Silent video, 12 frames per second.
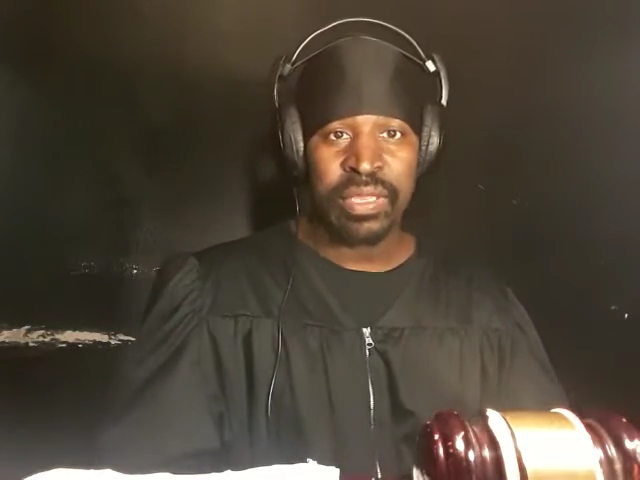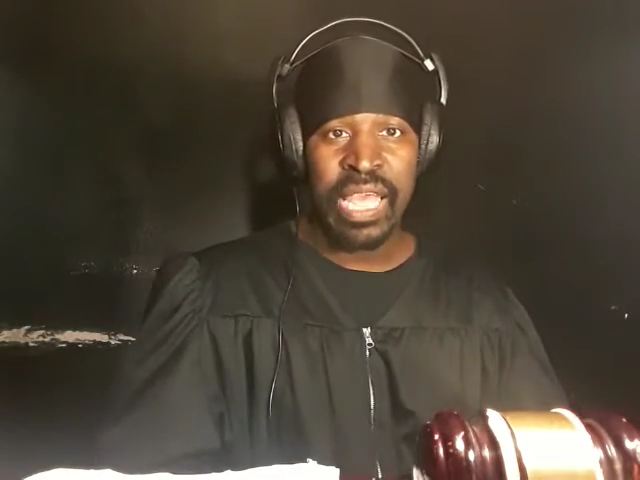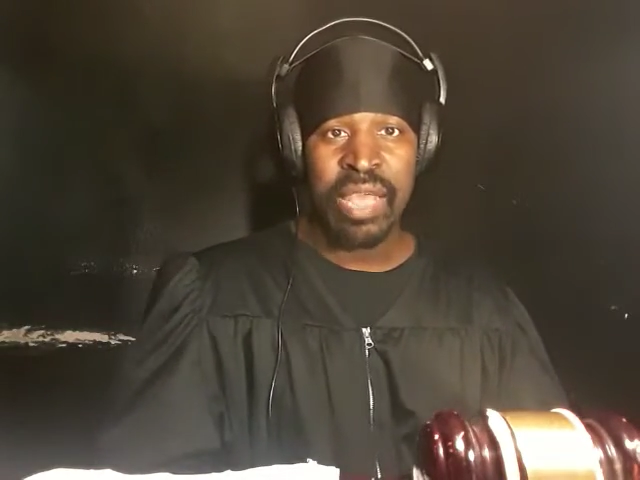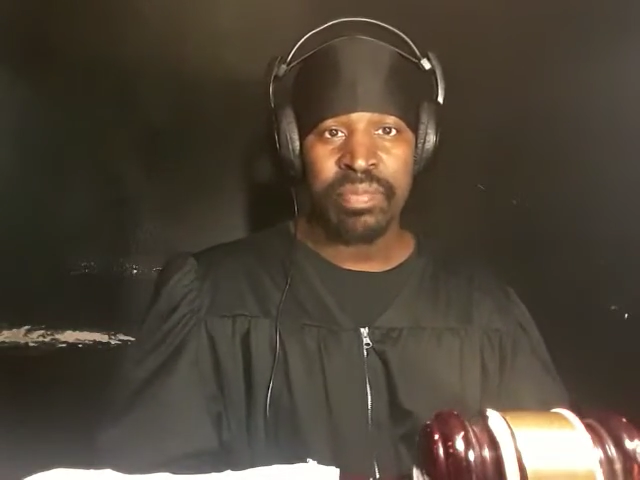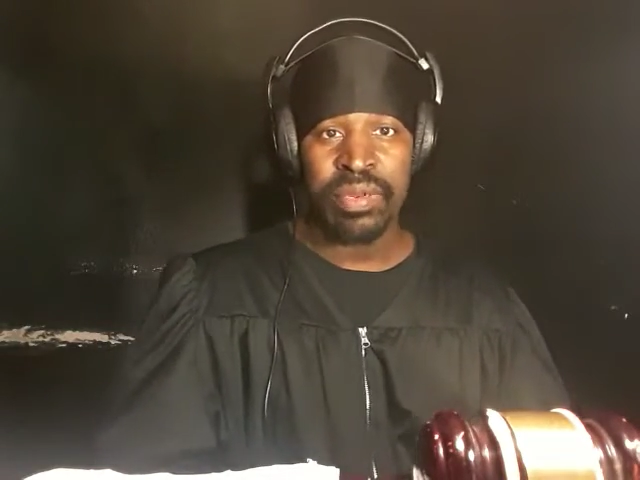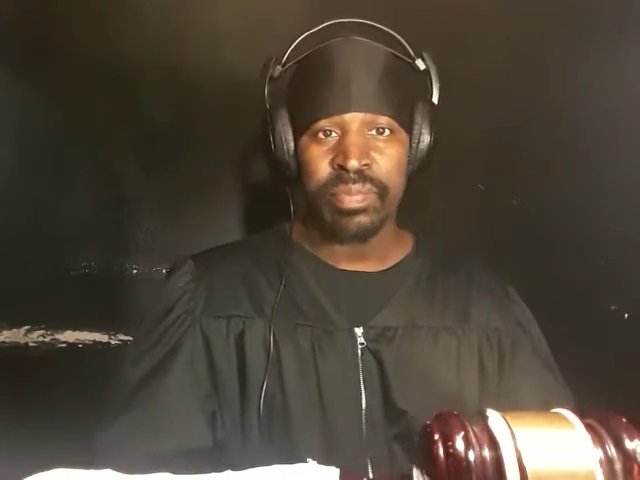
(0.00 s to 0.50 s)

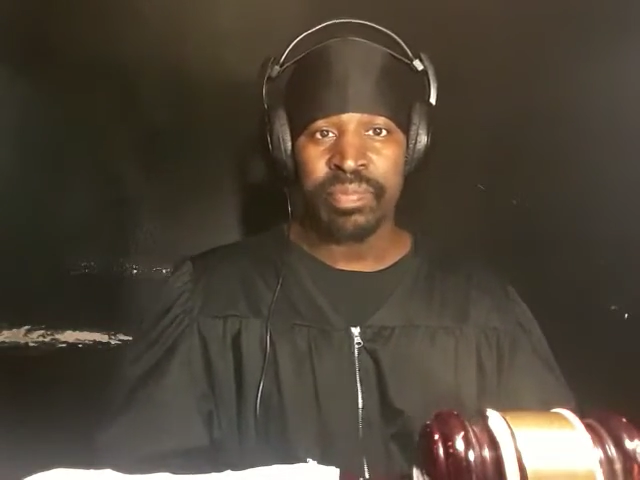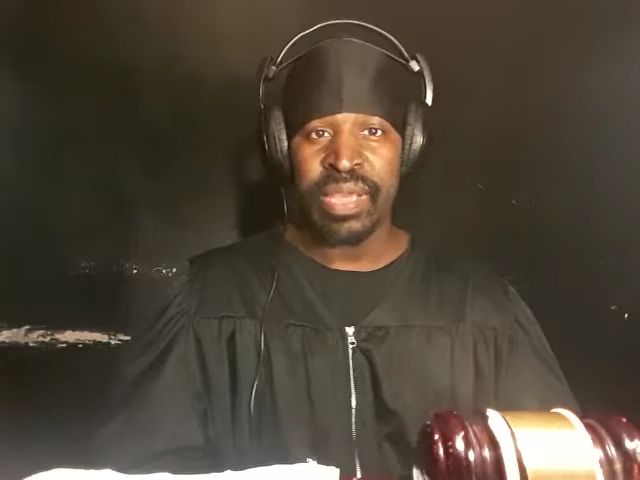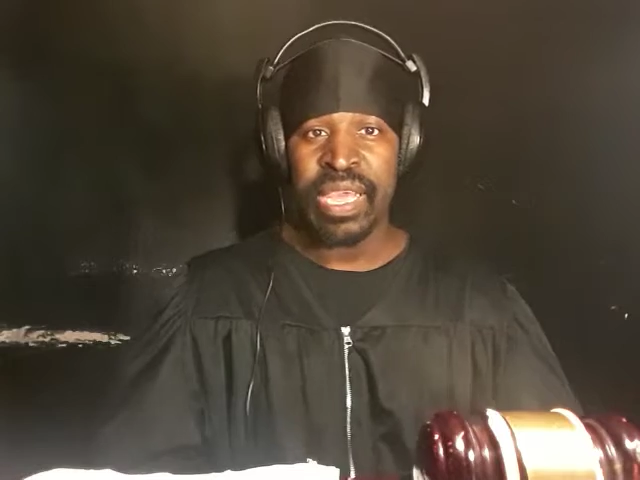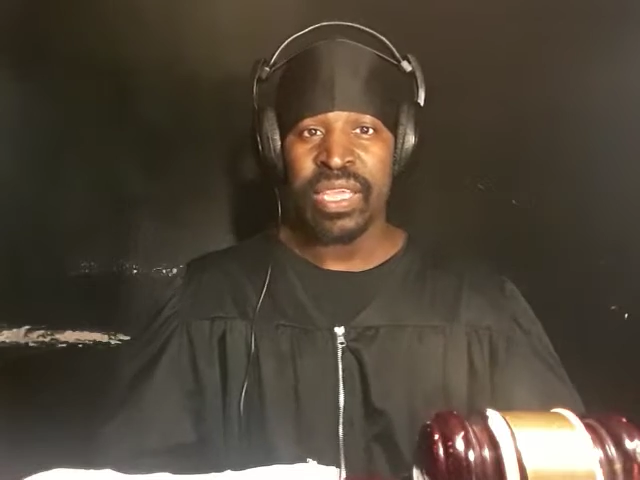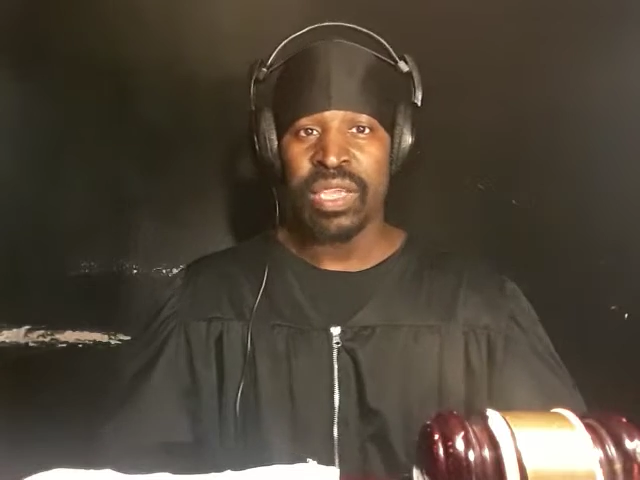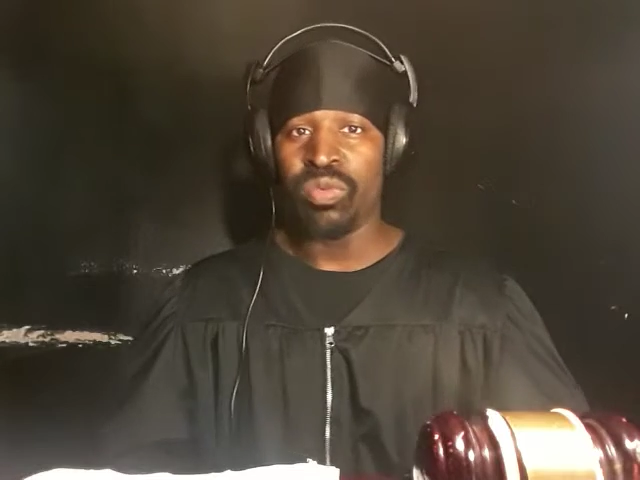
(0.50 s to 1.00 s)
gambling
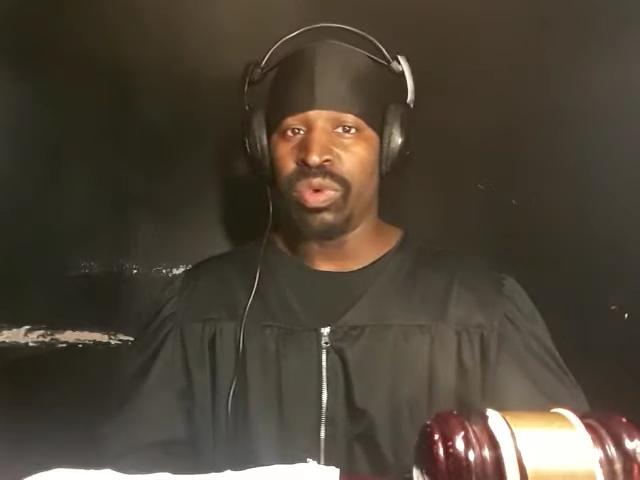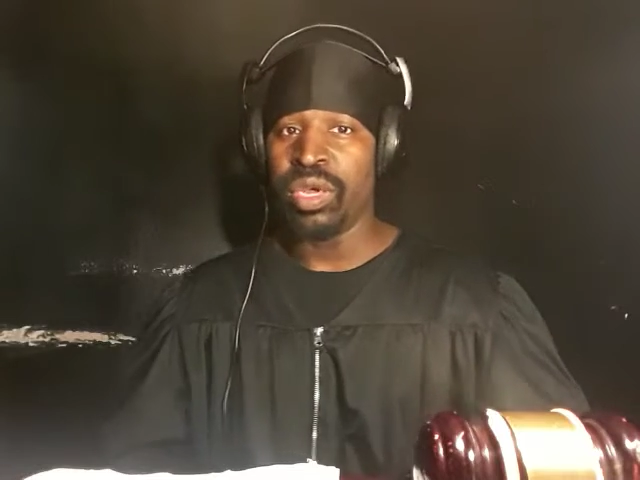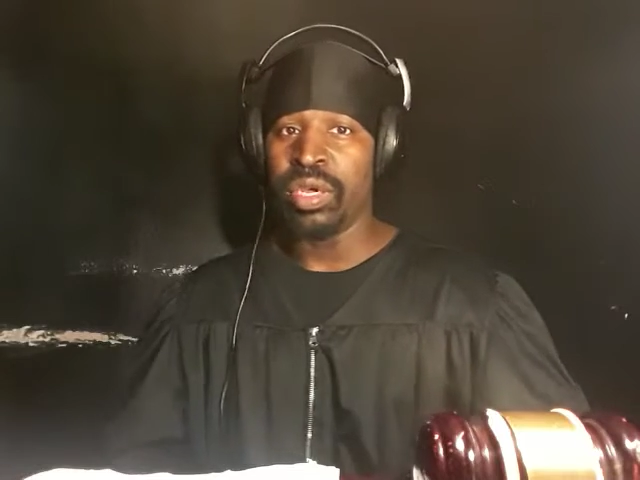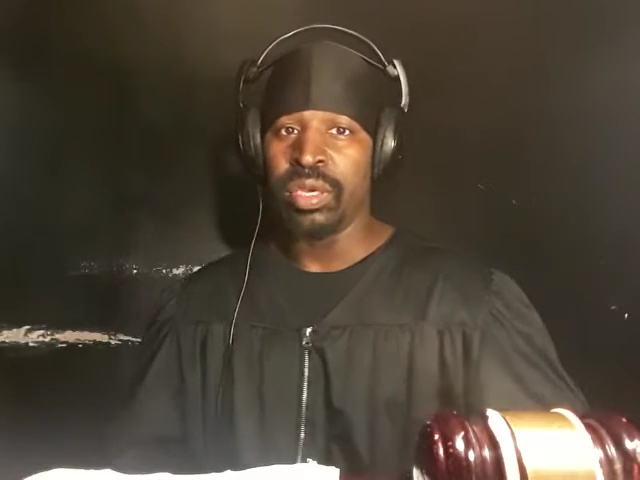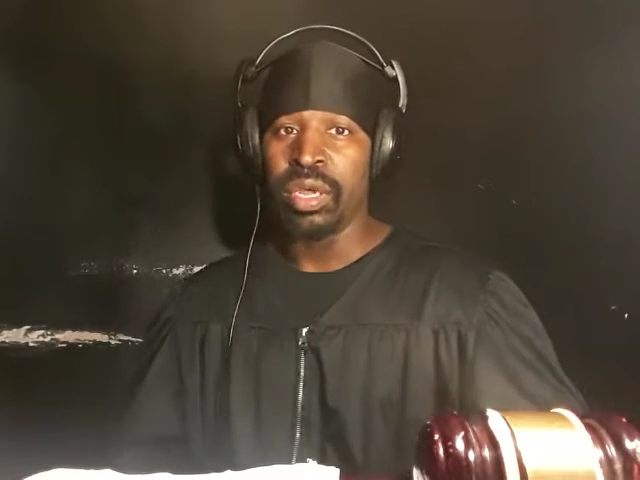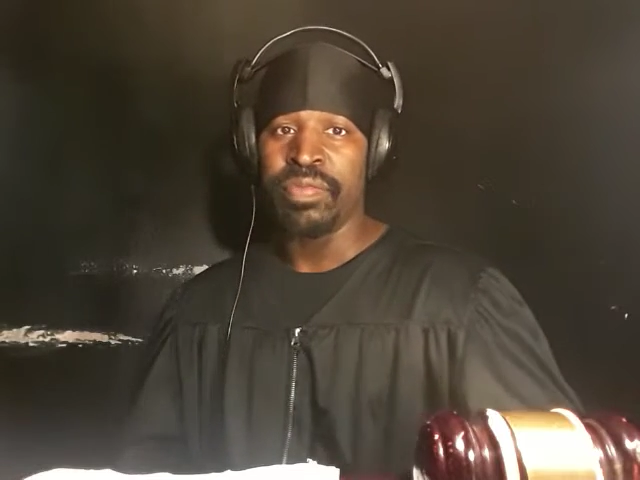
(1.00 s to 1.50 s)
bet he
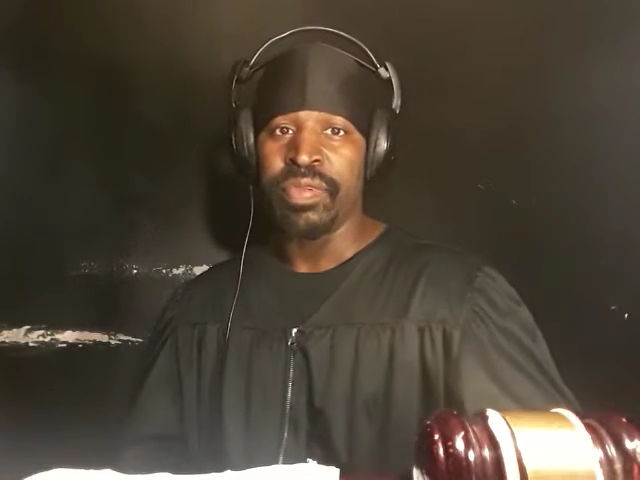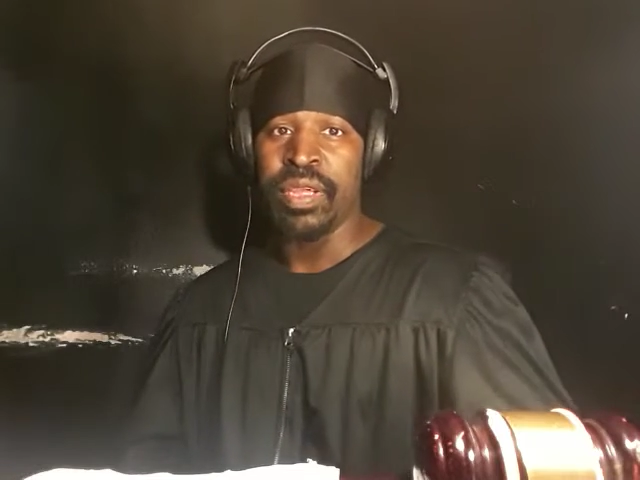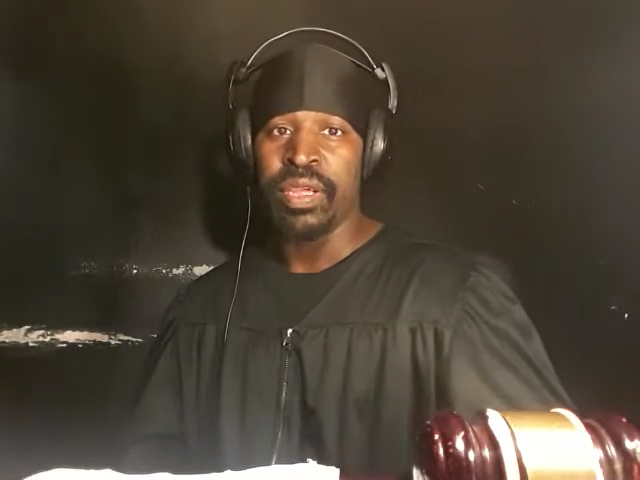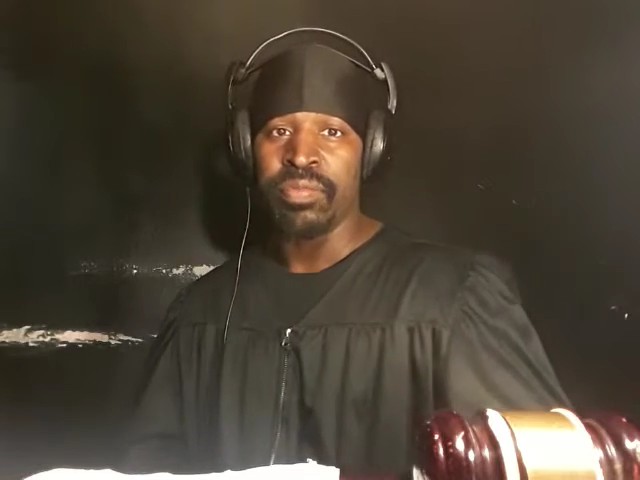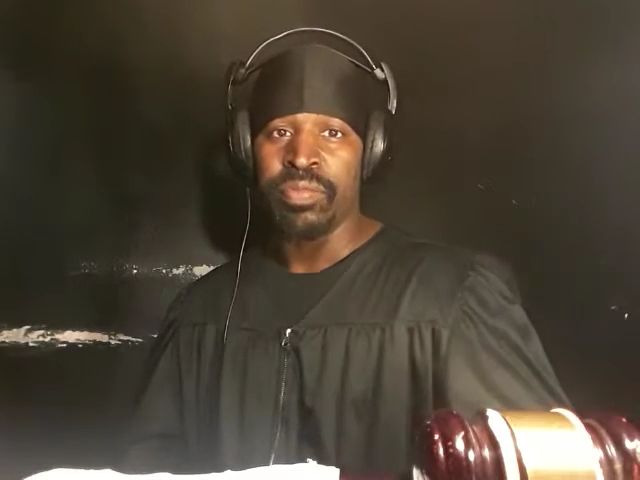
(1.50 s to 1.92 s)
won off uh,